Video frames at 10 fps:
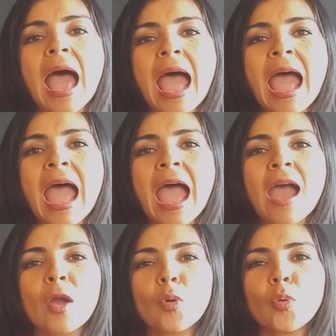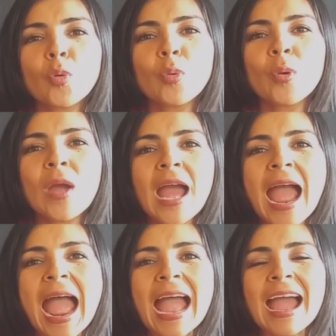Ah, ooh,
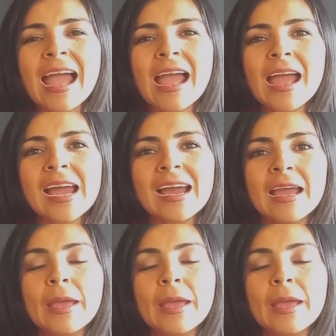ah, ah, ah.